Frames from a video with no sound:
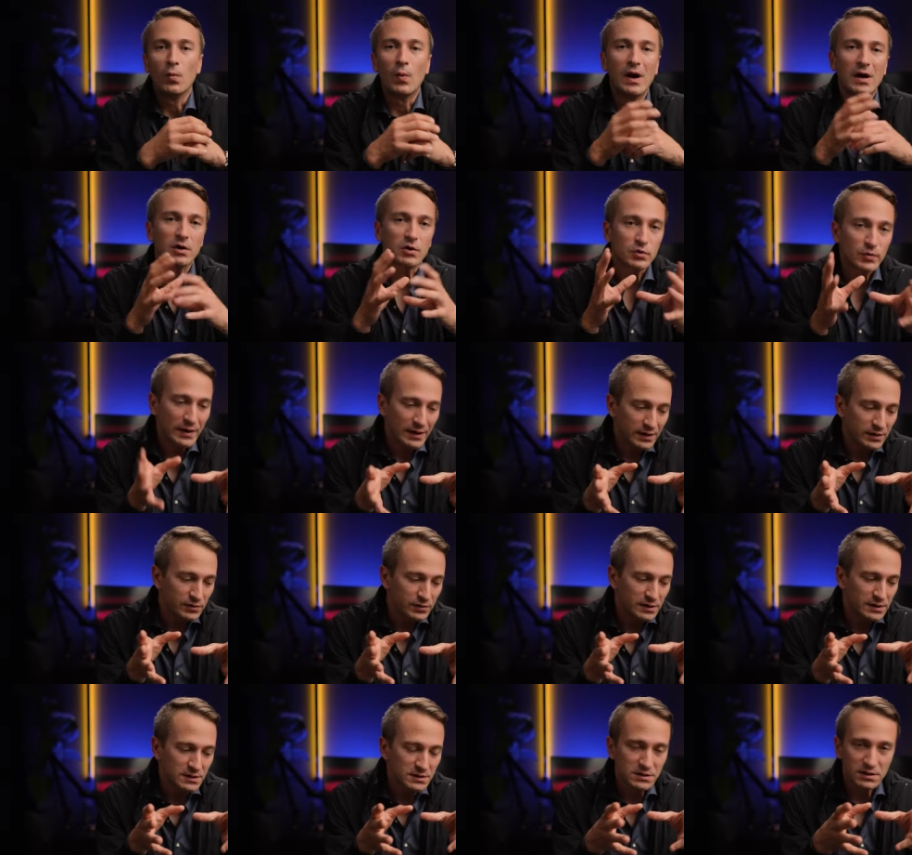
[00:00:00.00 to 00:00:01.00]
While credit
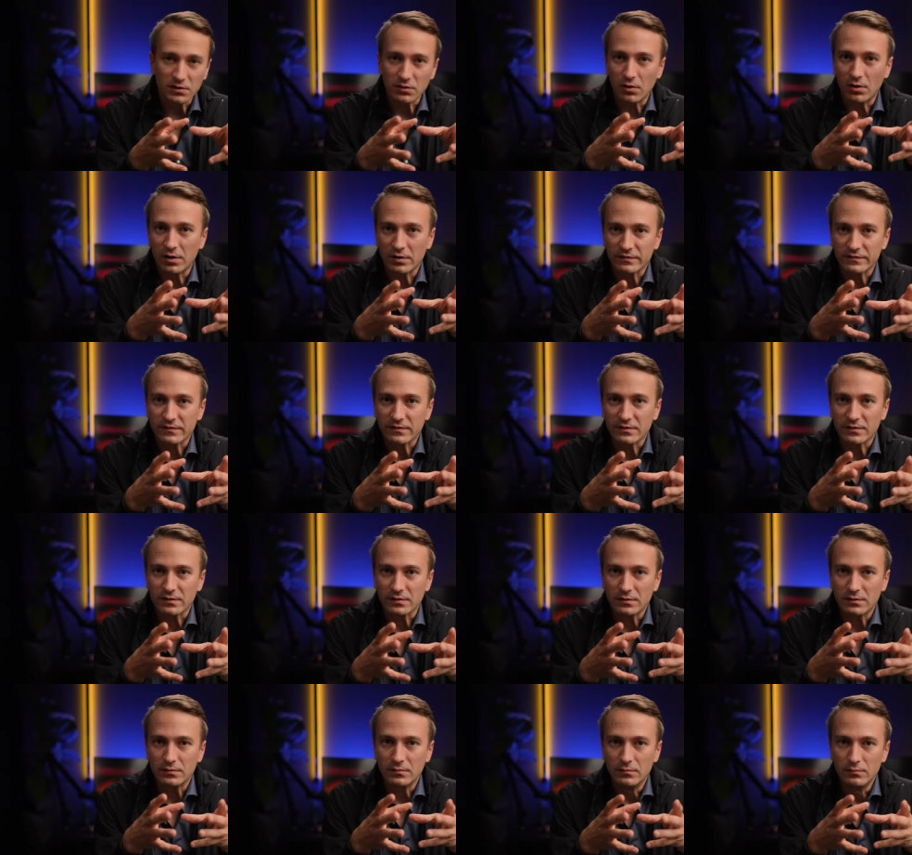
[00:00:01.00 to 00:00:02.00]
unions can
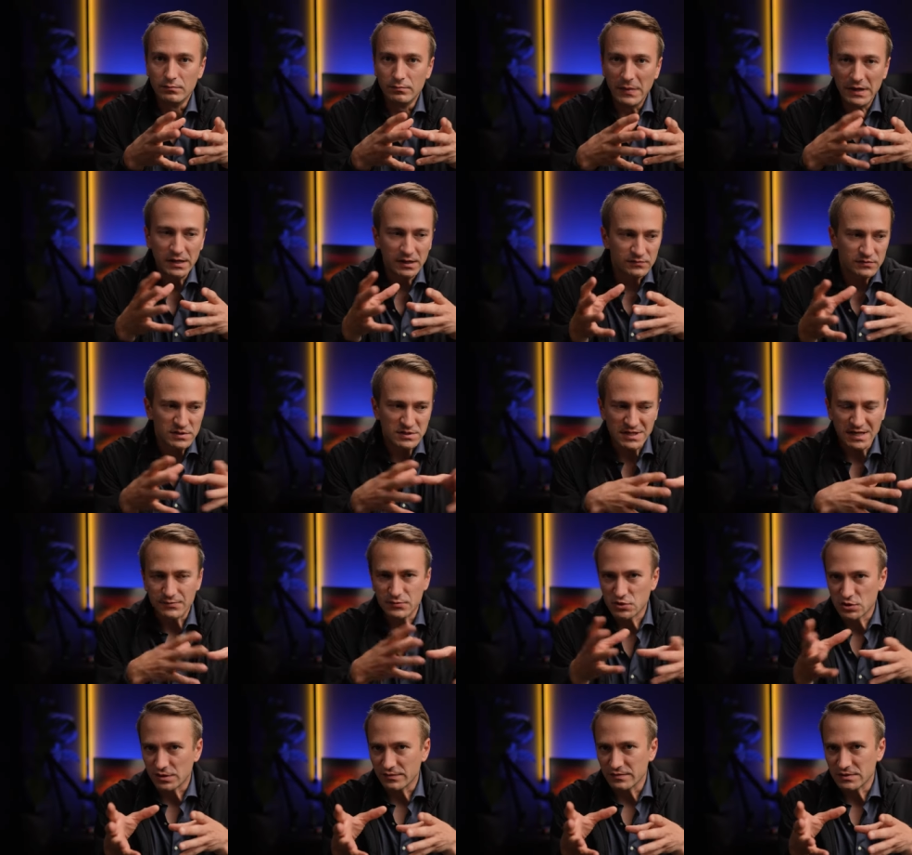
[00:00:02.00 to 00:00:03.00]
offer many of the same
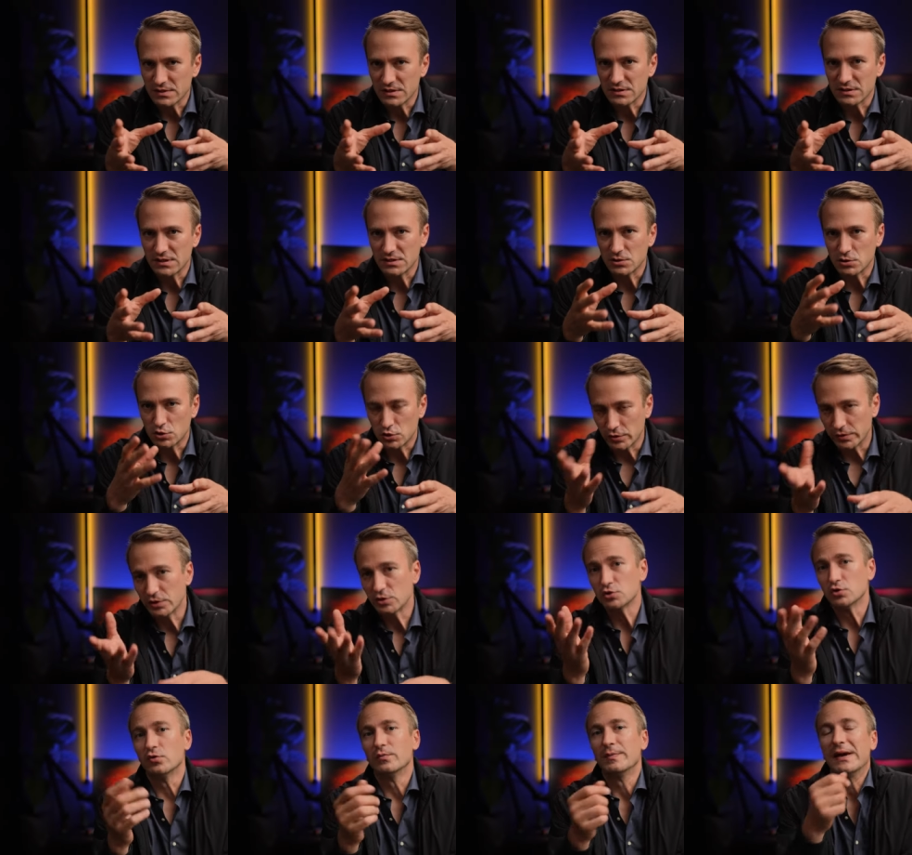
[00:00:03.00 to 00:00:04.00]
services as a
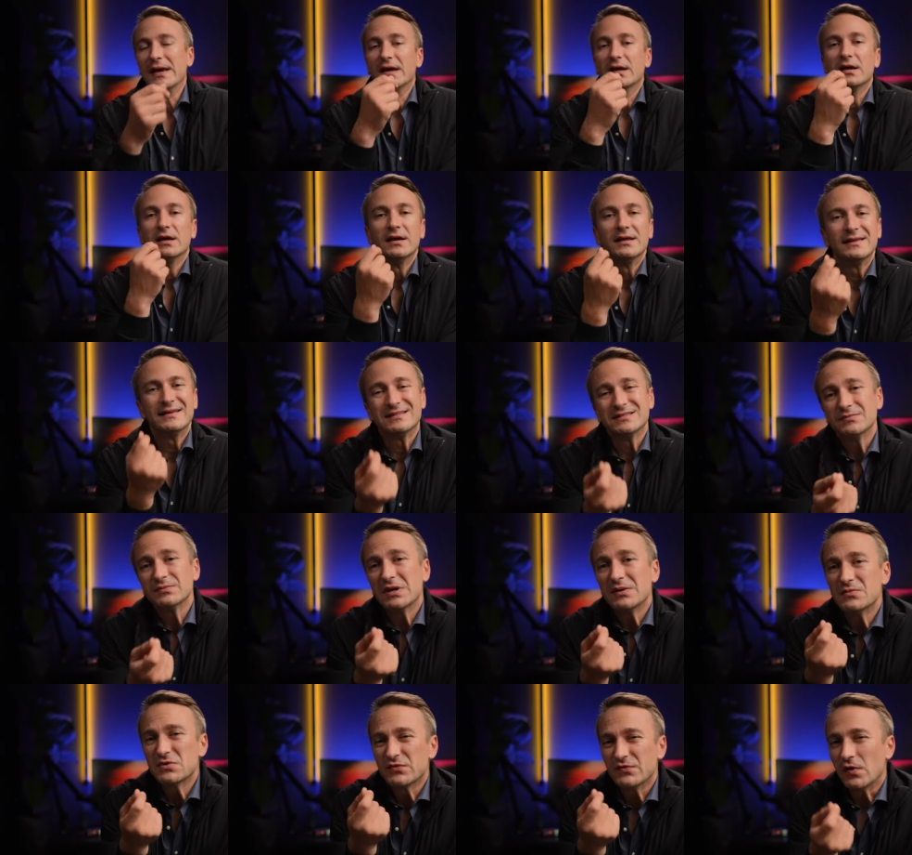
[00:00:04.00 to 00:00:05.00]
traditional bank, they
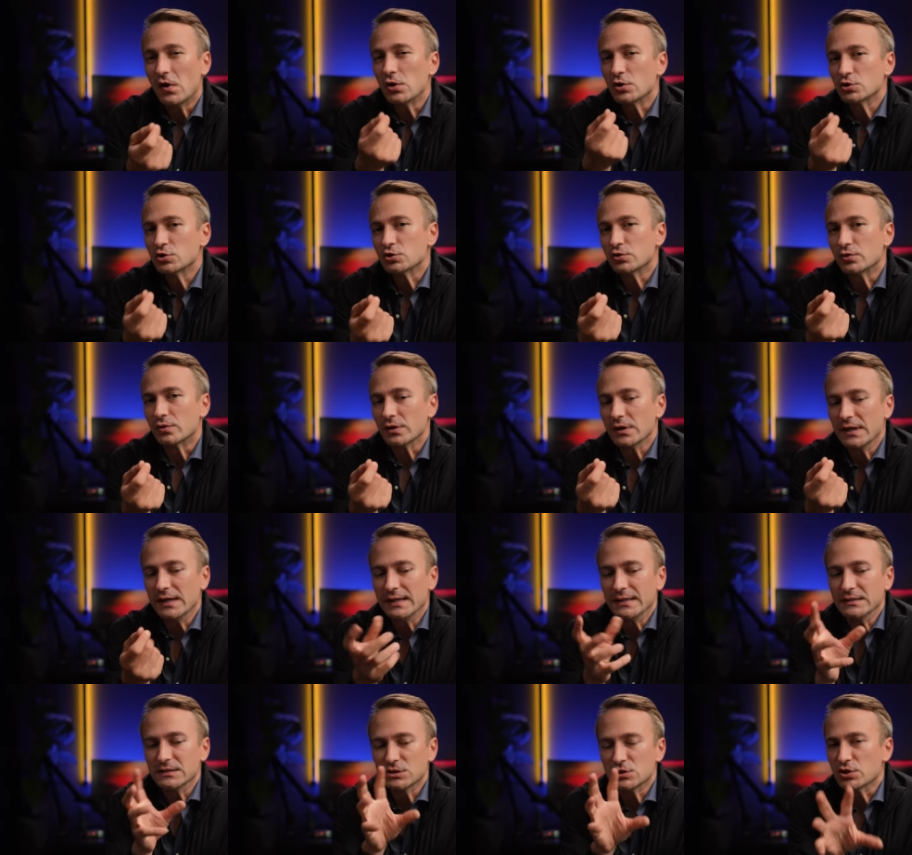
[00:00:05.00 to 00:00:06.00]
sometimes fall short
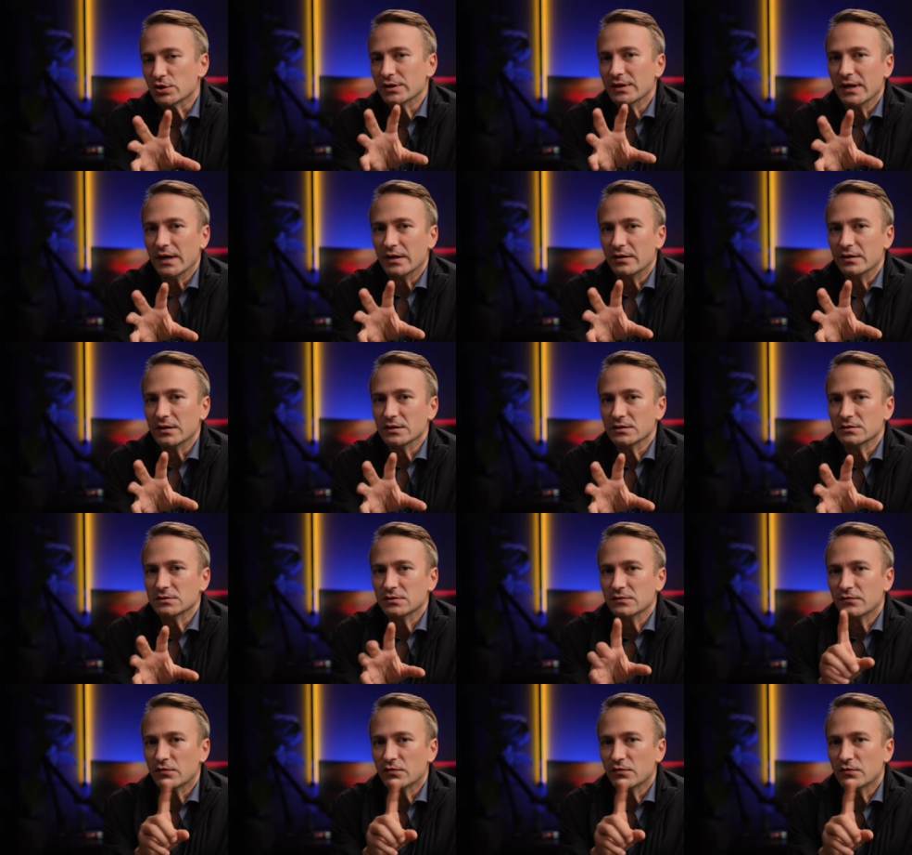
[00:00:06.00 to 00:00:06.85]
in certain areas.